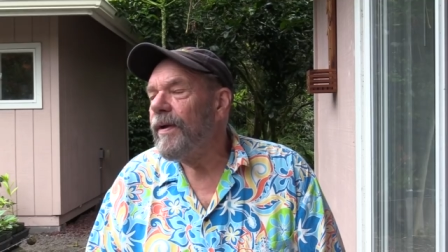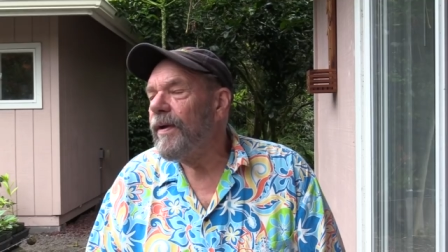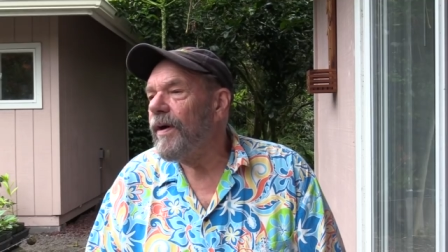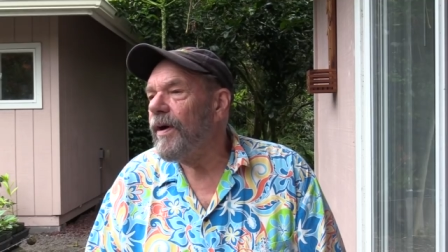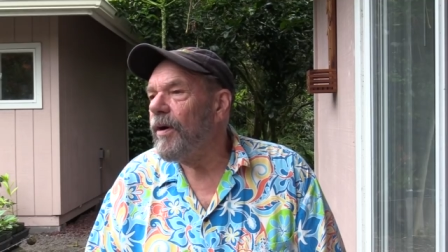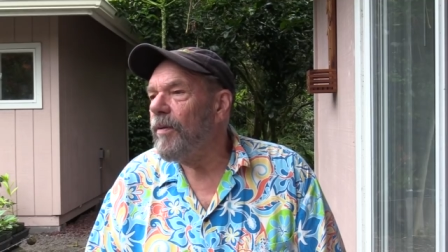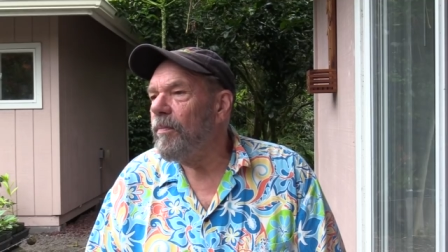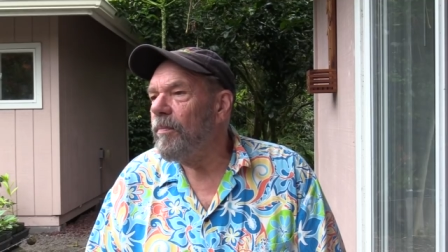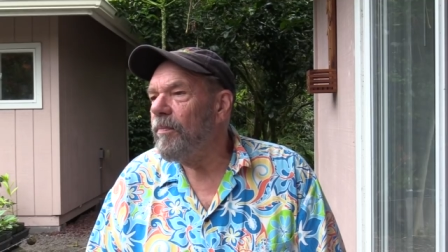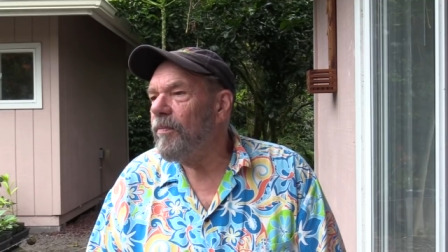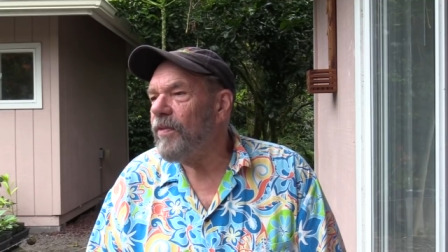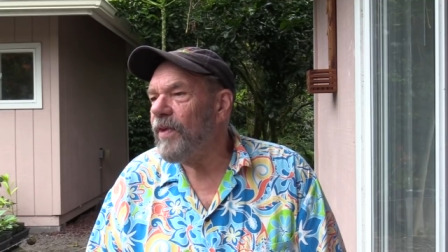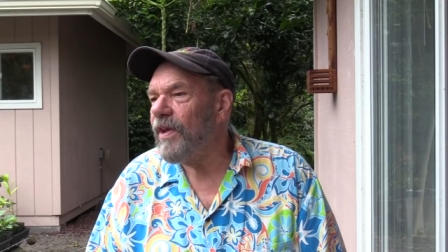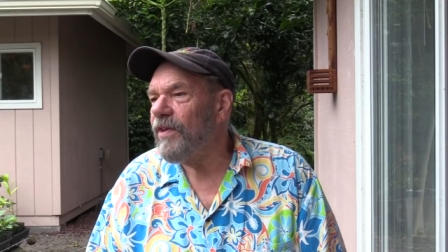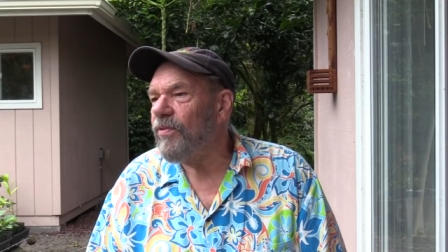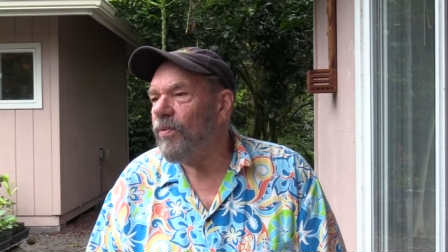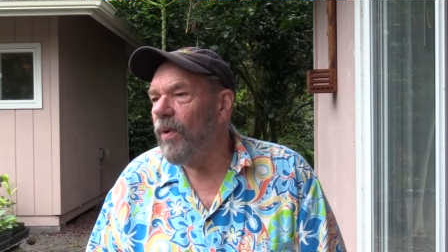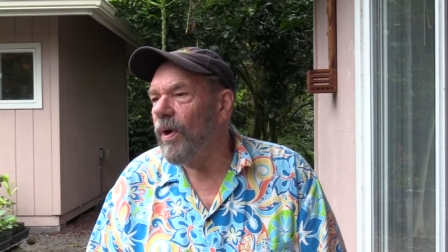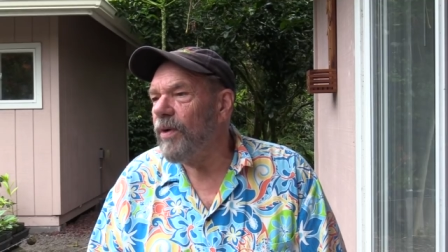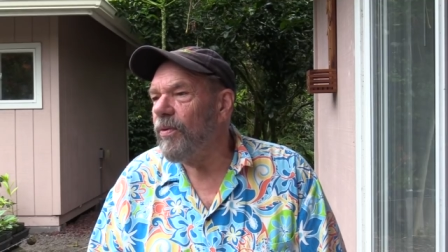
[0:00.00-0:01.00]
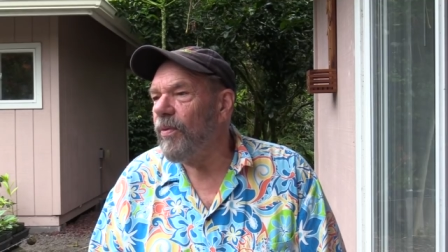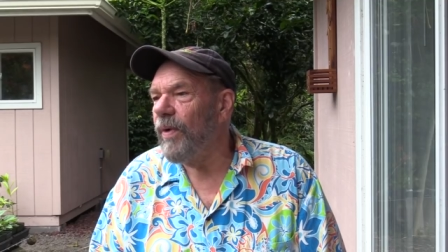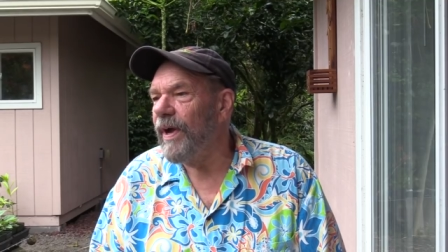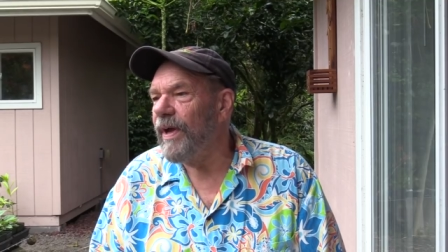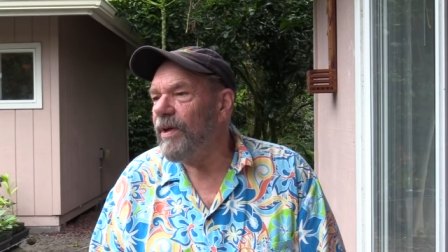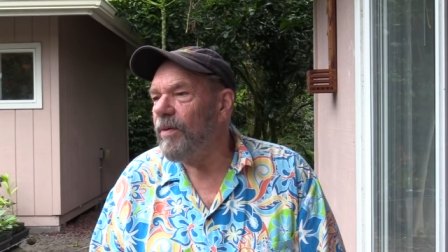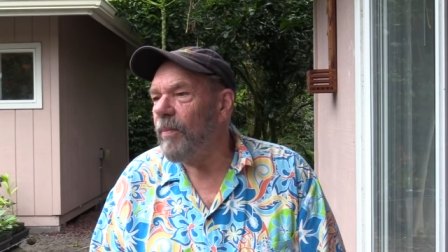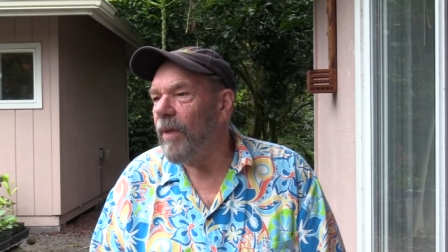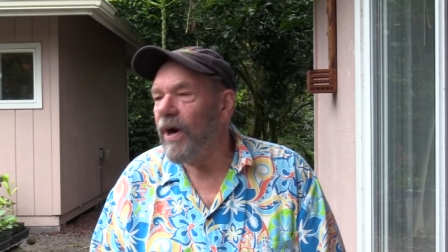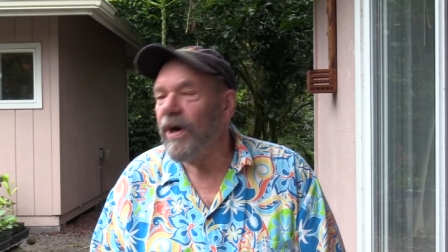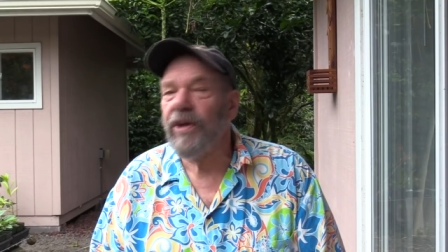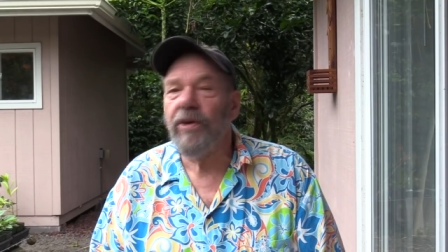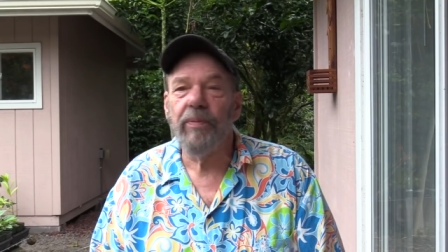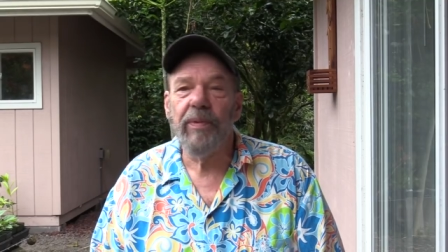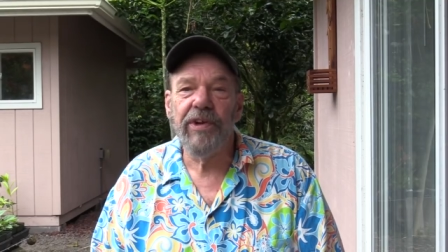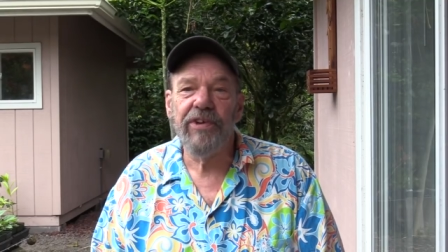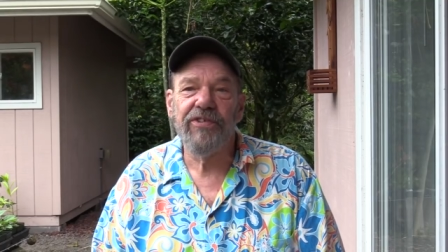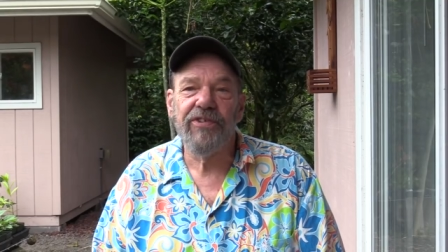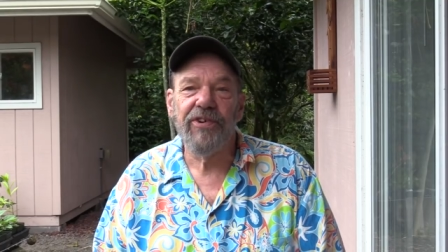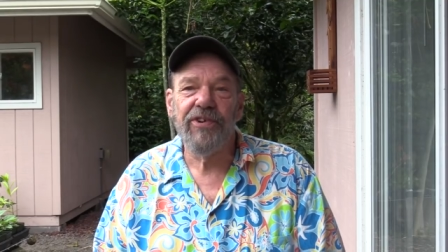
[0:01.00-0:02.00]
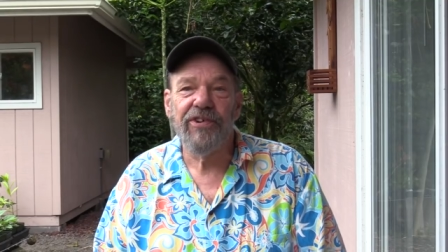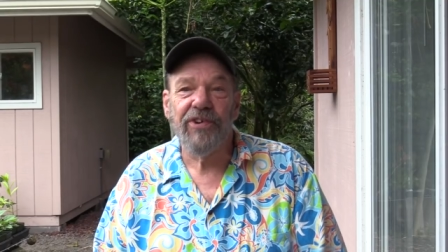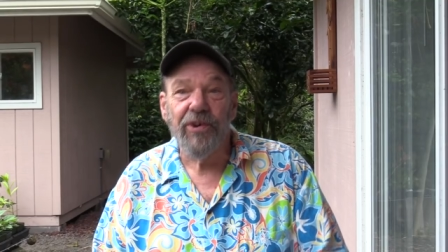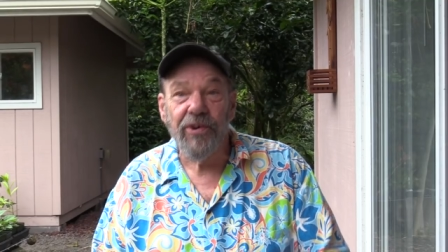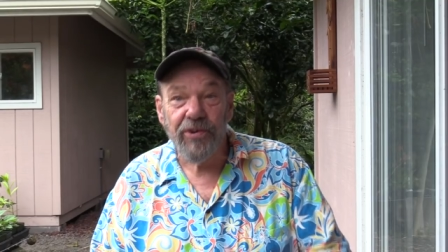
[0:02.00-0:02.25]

Um, that's one way. Market research.